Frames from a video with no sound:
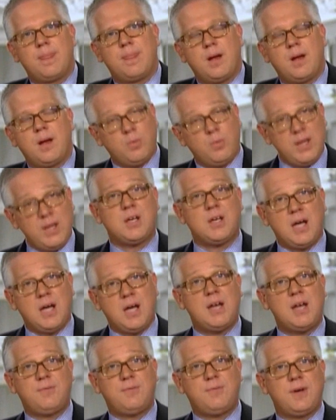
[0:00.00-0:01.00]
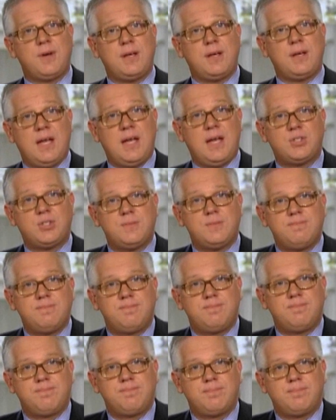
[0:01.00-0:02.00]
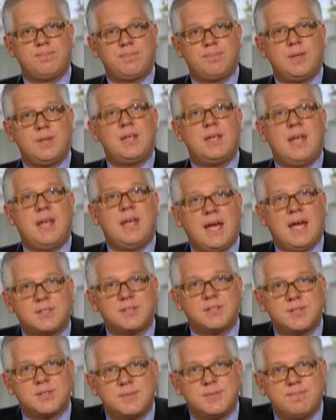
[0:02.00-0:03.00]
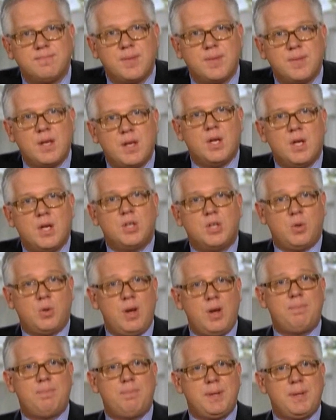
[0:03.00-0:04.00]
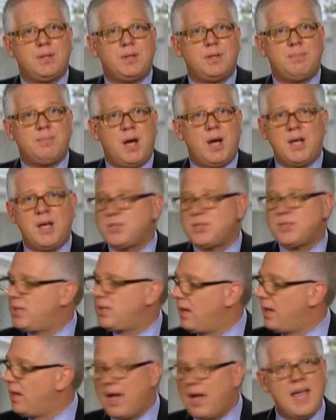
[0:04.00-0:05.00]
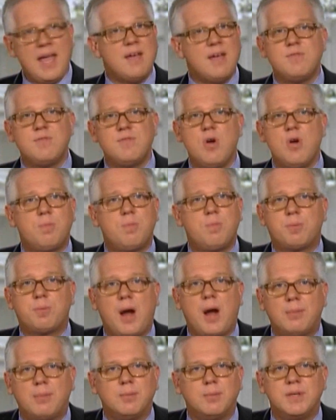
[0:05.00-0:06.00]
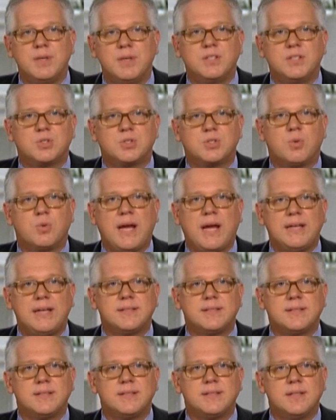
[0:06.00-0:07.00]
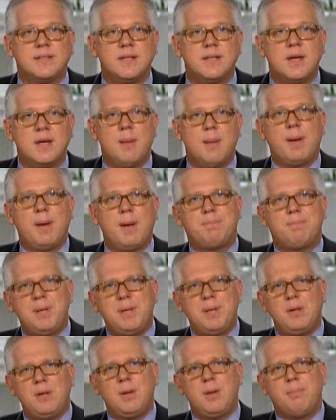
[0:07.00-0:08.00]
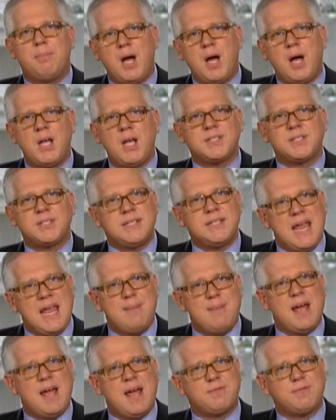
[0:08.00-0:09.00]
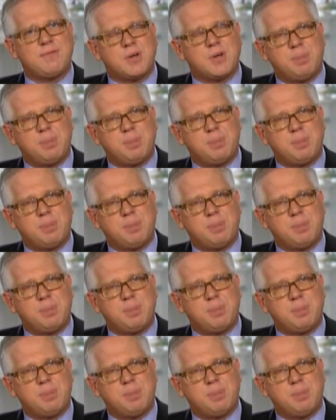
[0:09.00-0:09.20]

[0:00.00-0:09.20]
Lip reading: Are we a God-fearing nation? Yes. Do you want to build a mosque? I have no problem. It's great. But build a mosque named after a